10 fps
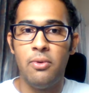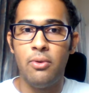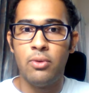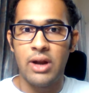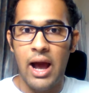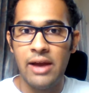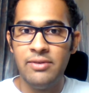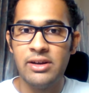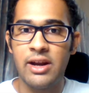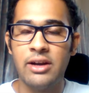what I
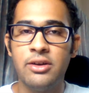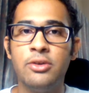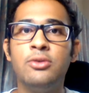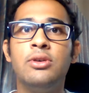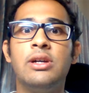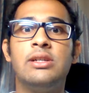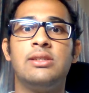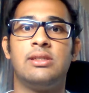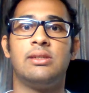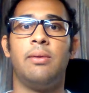will try to do
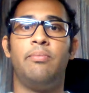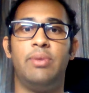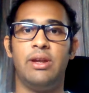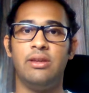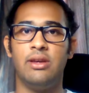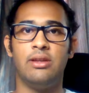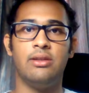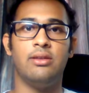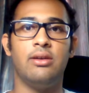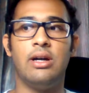is bring
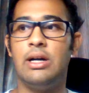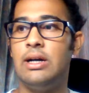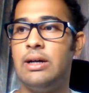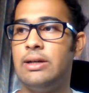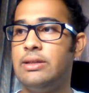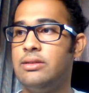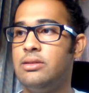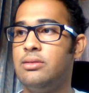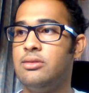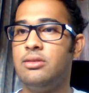in
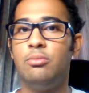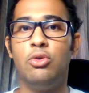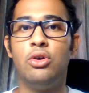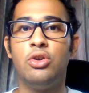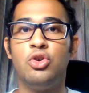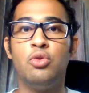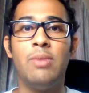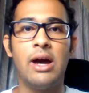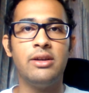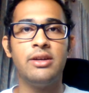the more
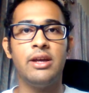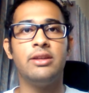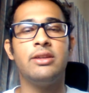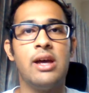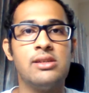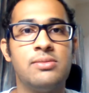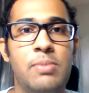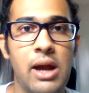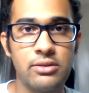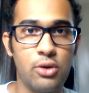humanitarian
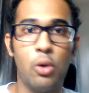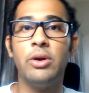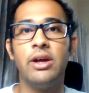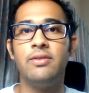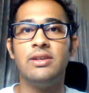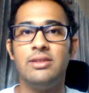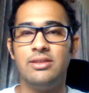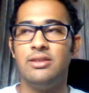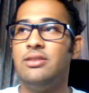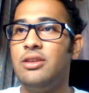aspect, or whatever,
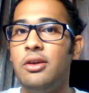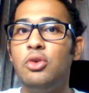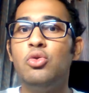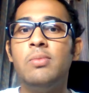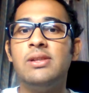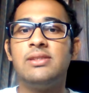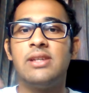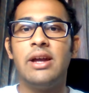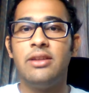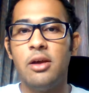the human
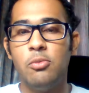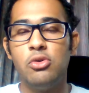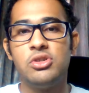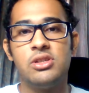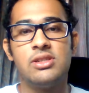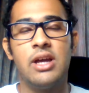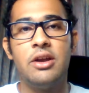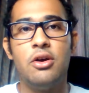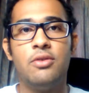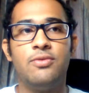side, the emotion
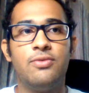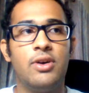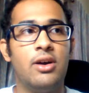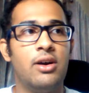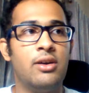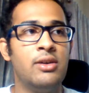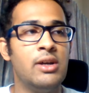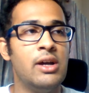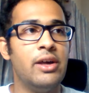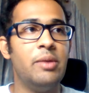side of
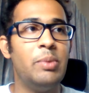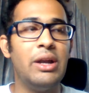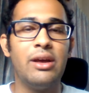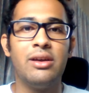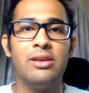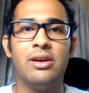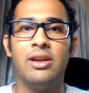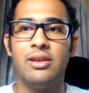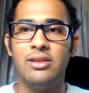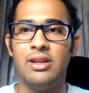repeating a year,
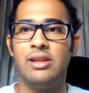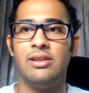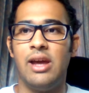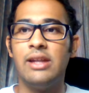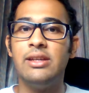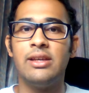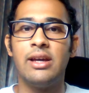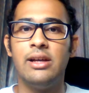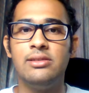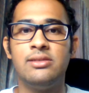rather than anything
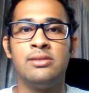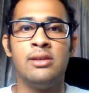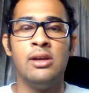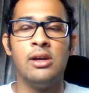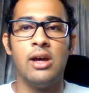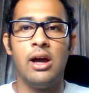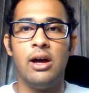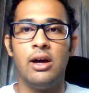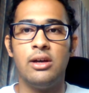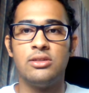else.
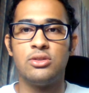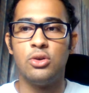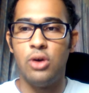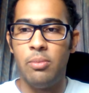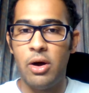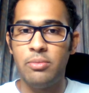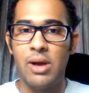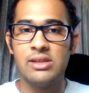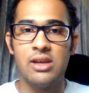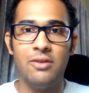So about
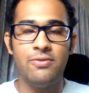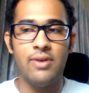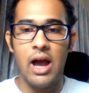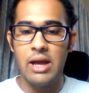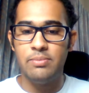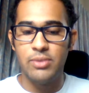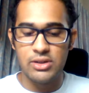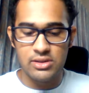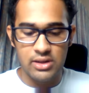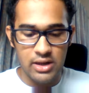myself, I
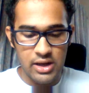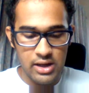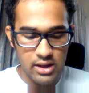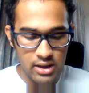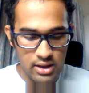personally